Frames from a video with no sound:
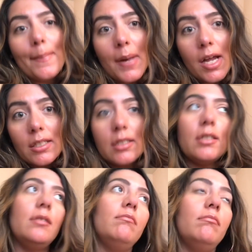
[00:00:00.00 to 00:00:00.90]

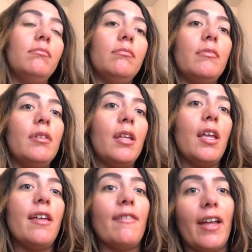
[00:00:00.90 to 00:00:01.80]
But
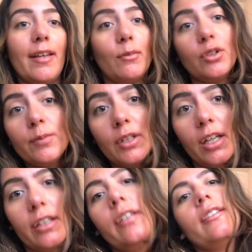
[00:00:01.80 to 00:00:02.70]
if I had multiple
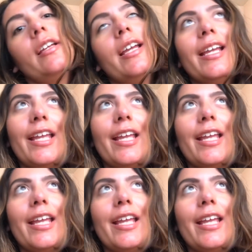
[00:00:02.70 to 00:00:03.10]
colors,